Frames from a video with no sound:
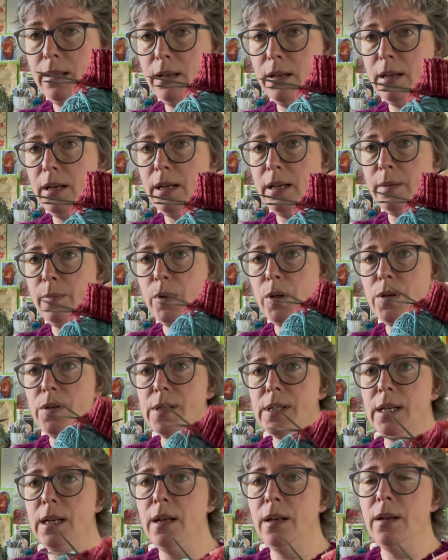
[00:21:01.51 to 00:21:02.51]
I'm
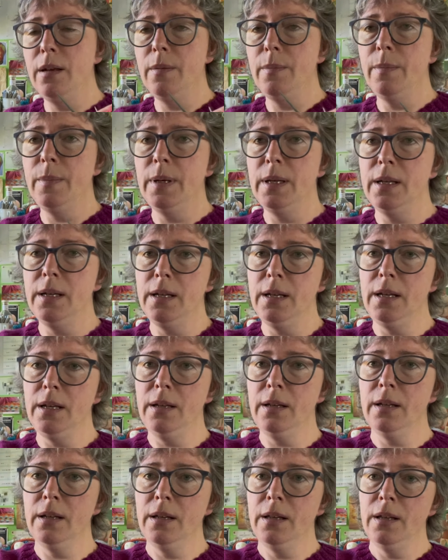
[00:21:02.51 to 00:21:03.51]
using
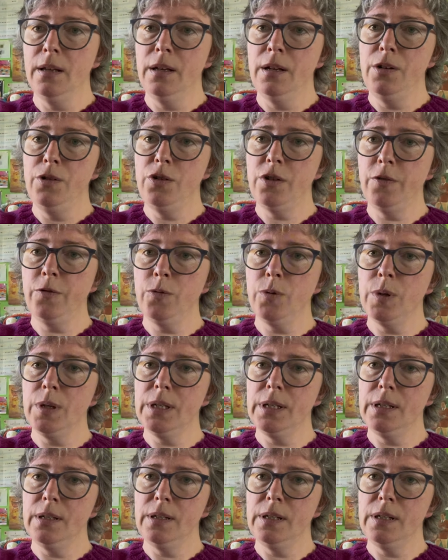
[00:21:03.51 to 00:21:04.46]
my driftwood